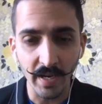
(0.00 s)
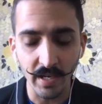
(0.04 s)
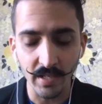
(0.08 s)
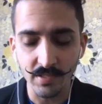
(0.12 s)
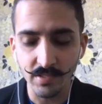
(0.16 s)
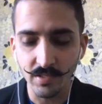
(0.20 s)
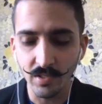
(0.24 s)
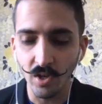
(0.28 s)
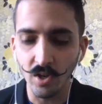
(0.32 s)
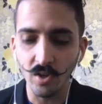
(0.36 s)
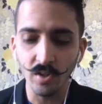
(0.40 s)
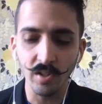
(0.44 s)

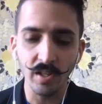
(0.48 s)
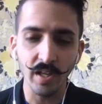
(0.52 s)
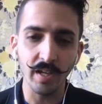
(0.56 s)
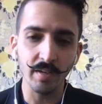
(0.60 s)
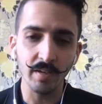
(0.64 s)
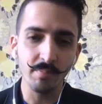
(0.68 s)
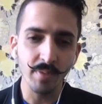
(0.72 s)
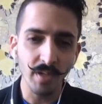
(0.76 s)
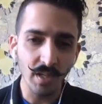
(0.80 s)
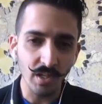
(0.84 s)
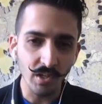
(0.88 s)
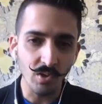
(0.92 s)
It's not
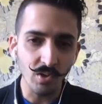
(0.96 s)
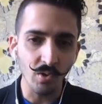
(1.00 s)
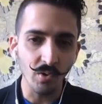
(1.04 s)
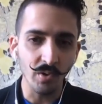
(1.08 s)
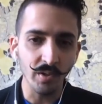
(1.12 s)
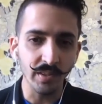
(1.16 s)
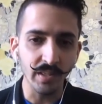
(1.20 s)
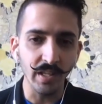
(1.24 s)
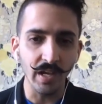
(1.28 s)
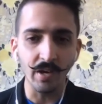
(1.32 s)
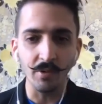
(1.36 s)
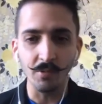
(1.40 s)
like
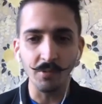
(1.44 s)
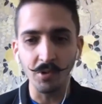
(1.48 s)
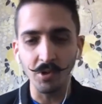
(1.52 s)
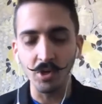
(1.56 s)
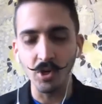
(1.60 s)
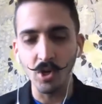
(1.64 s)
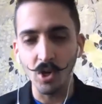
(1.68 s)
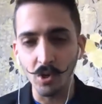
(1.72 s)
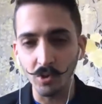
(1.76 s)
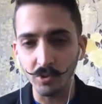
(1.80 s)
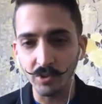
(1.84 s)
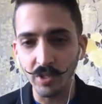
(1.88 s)
Bitcoin that would
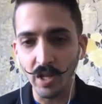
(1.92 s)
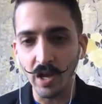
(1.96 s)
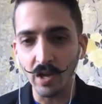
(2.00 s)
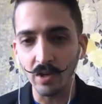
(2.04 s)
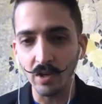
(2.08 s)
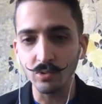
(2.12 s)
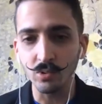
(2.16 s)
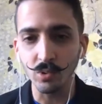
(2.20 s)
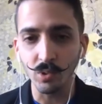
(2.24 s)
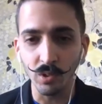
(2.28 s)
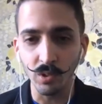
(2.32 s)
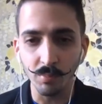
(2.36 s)
go
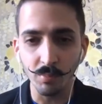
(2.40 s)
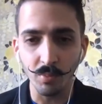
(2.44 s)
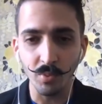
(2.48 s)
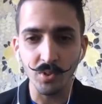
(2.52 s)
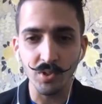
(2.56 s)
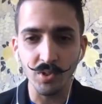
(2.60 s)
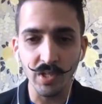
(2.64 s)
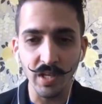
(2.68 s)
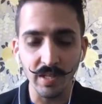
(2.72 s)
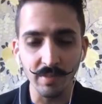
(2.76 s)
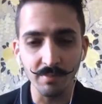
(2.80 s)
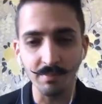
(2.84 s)
down
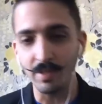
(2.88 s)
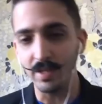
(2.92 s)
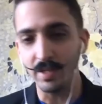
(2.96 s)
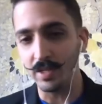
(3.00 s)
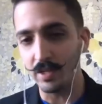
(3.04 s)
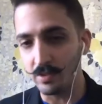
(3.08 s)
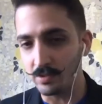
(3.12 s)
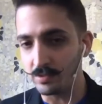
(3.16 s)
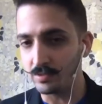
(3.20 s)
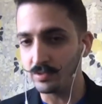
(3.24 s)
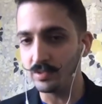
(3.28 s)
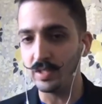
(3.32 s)
20%, but
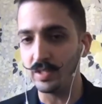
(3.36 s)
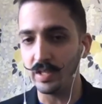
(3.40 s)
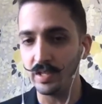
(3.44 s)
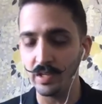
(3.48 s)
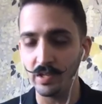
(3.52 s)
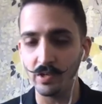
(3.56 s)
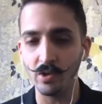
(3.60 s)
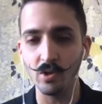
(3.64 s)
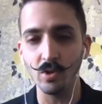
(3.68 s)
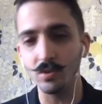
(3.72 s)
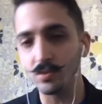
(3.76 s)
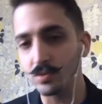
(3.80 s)
then
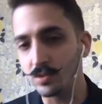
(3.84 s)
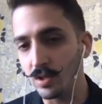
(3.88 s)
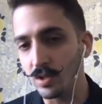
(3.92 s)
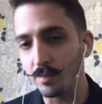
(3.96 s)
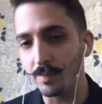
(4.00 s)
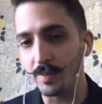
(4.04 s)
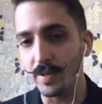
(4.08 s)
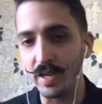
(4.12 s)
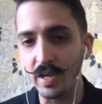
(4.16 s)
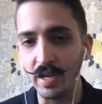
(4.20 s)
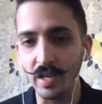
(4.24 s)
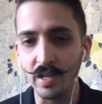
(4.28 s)
it goes up
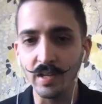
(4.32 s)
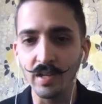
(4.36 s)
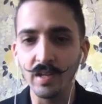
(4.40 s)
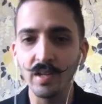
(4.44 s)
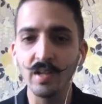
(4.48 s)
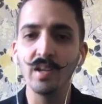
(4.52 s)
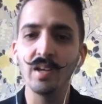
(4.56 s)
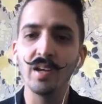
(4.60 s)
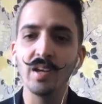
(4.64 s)
again